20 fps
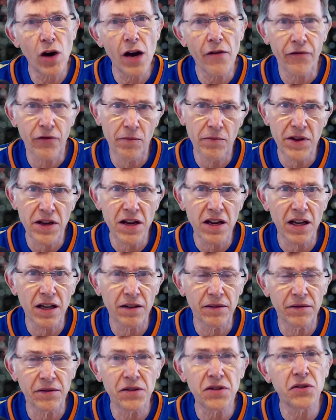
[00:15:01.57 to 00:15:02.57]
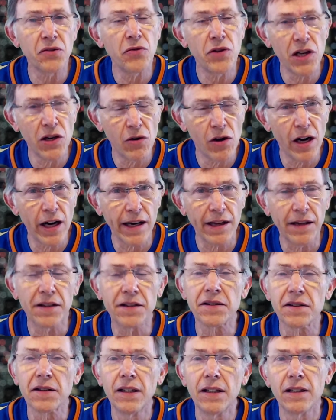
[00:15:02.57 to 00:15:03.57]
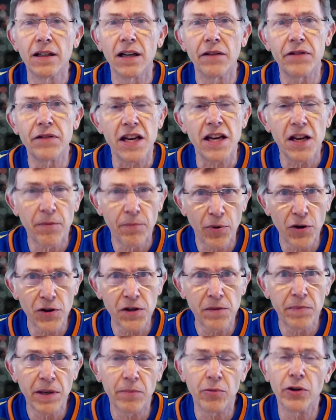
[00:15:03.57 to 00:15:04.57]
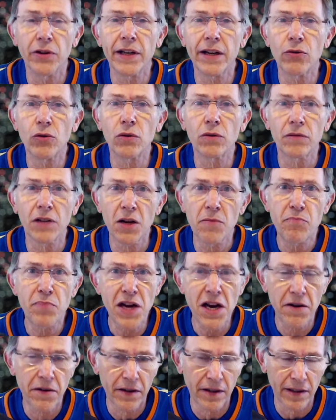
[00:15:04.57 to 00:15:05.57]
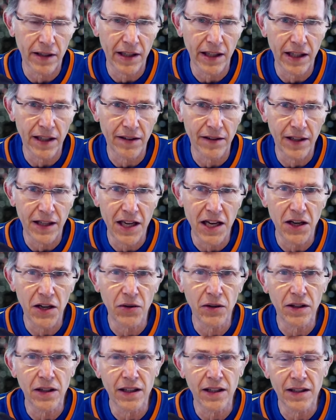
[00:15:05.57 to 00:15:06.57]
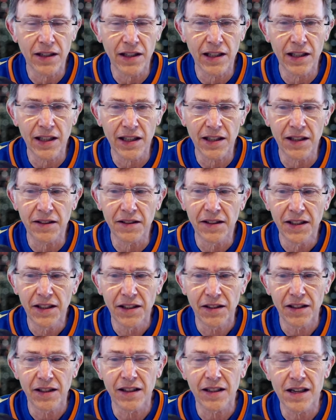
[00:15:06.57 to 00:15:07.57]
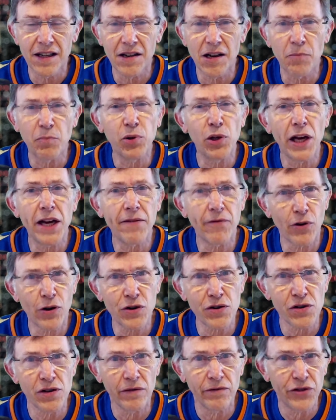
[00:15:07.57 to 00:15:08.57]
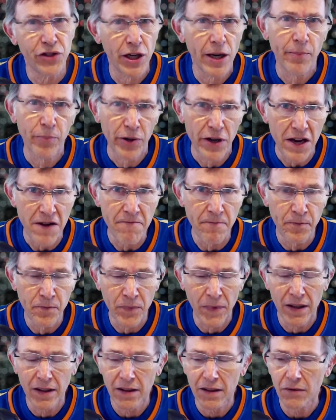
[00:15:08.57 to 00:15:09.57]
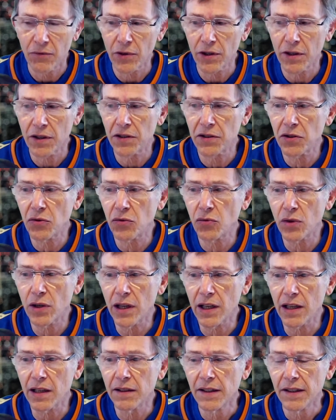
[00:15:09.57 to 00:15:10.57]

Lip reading: from the studio audience of the in-person people, and they will compete in a play version of Jeopardy. We're going to do.